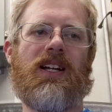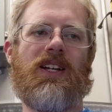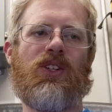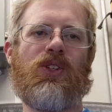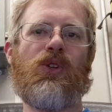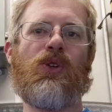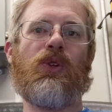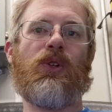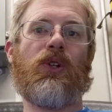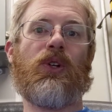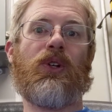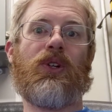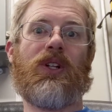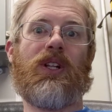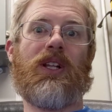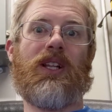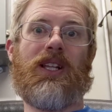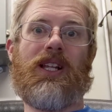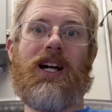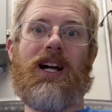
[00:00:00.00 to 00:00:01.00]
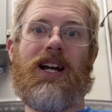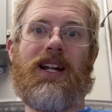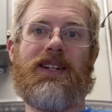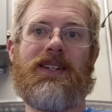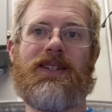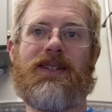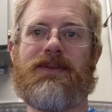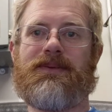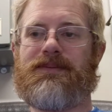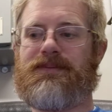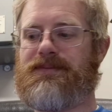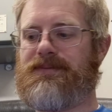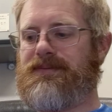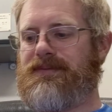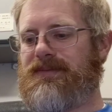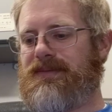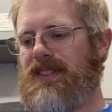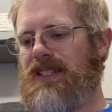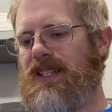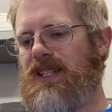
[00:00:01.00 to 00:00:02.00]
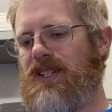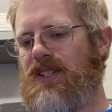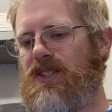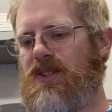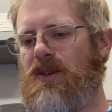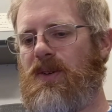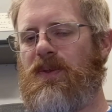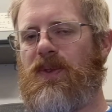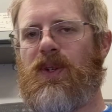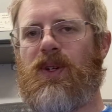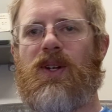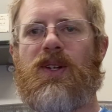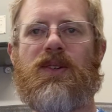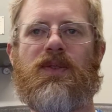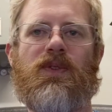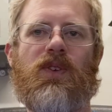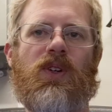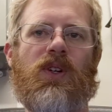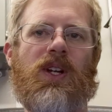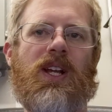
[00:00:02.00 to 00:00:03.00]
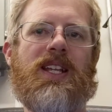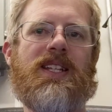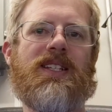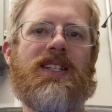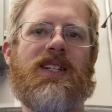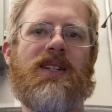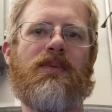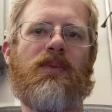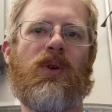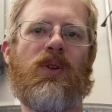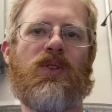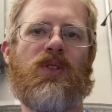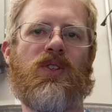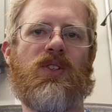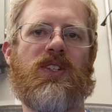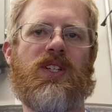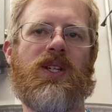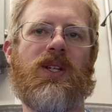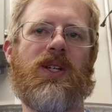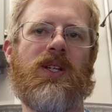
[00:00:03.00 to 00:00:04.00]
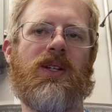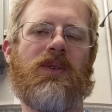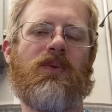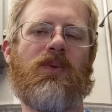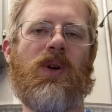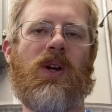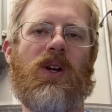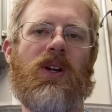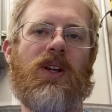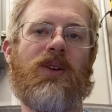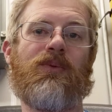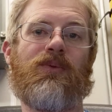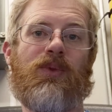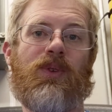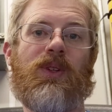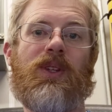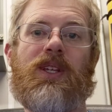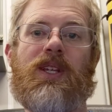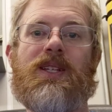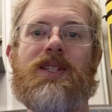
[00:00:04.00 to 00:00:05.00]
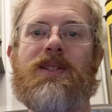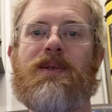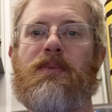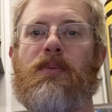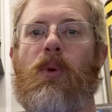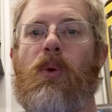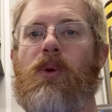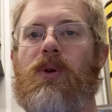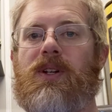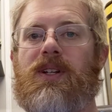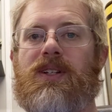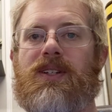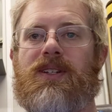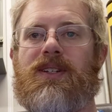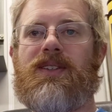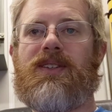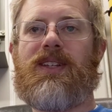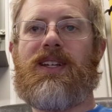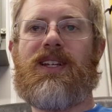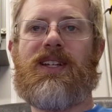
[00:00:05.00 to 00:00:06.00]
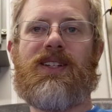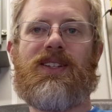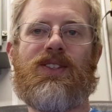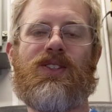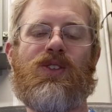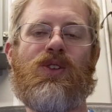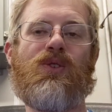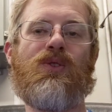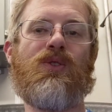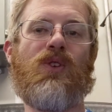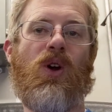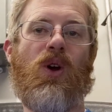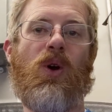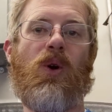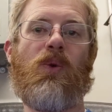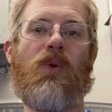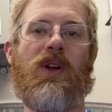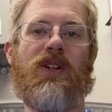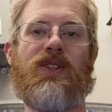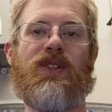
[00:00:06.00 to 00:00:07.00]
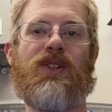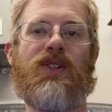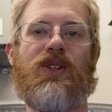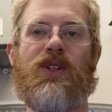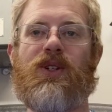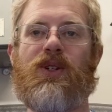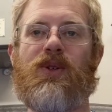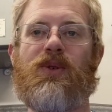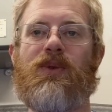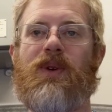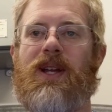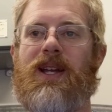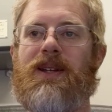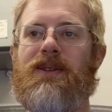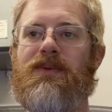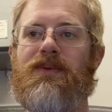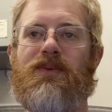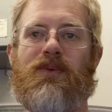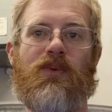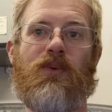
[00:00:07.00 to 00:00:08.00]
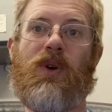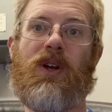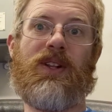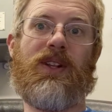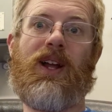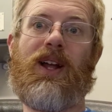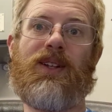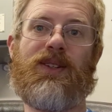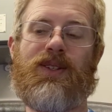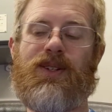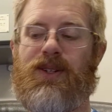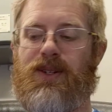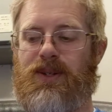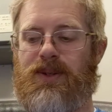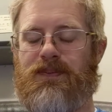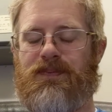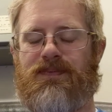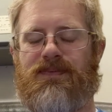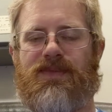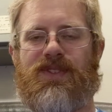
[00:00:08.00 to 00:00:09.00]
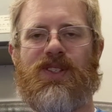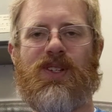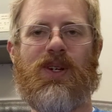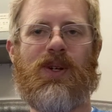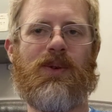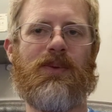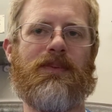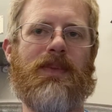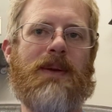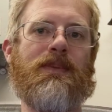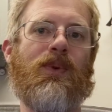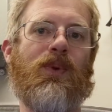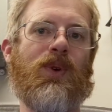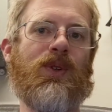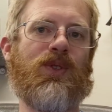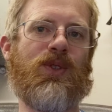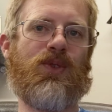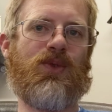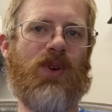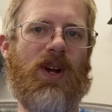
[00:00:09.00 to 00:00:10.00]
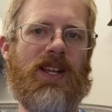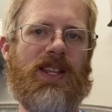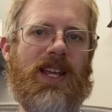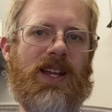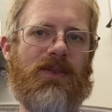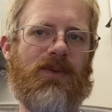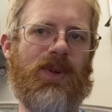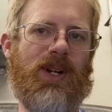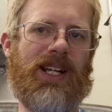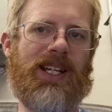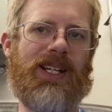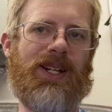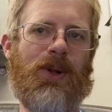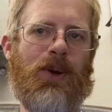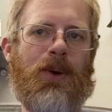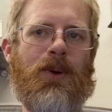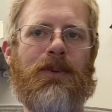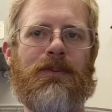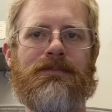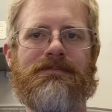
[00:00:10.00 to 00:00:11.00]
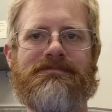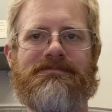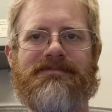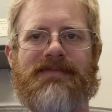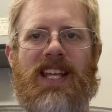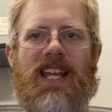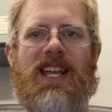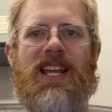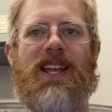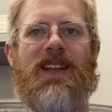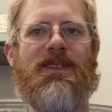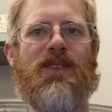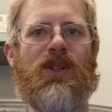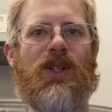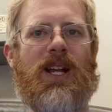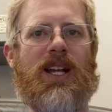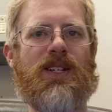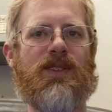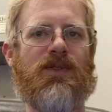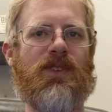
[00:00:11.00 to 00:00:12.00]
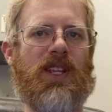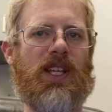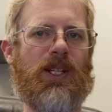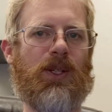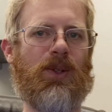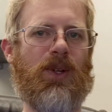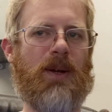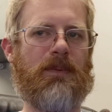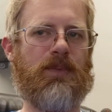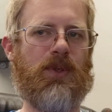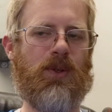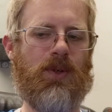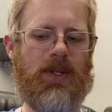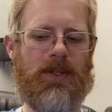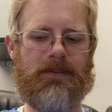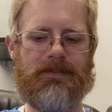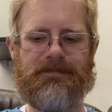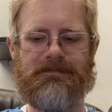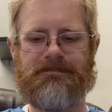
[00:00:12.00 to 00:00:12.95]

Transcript: you learn a lot. So if there ever is an emergency where it really is important, then you know what to do and what not to do. So maybe we should try that when I get home, if you guys feel like you're up to it.